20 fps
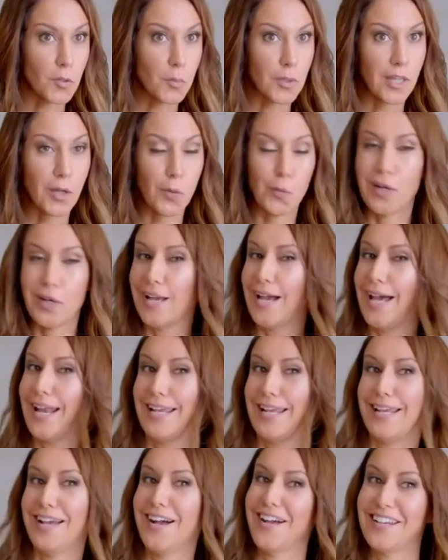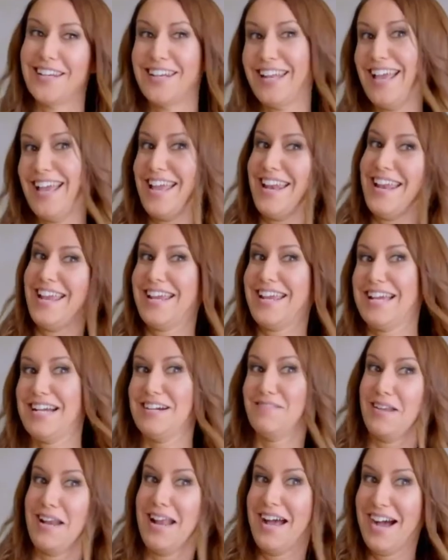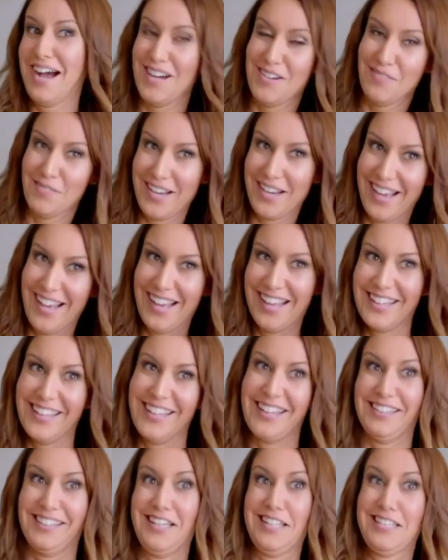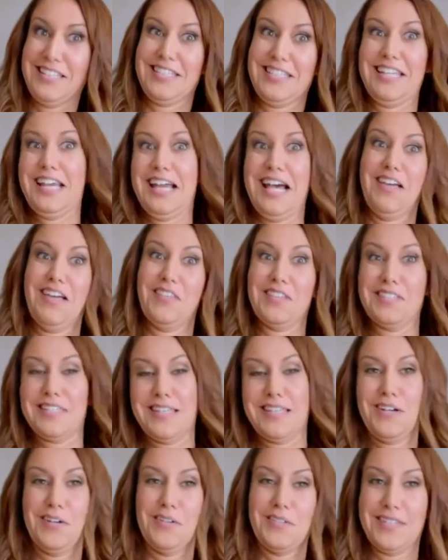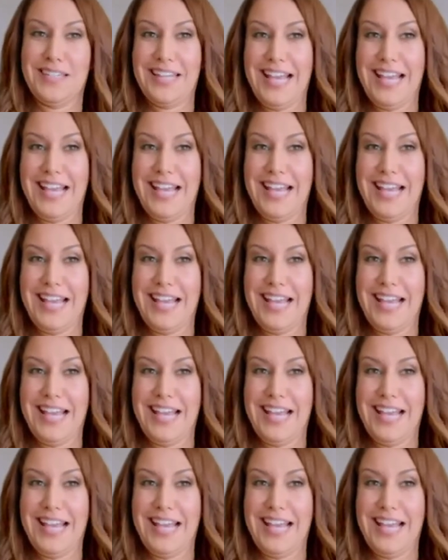They'll be like, we got a young lady coming up. Yeah, like, let's see how this goes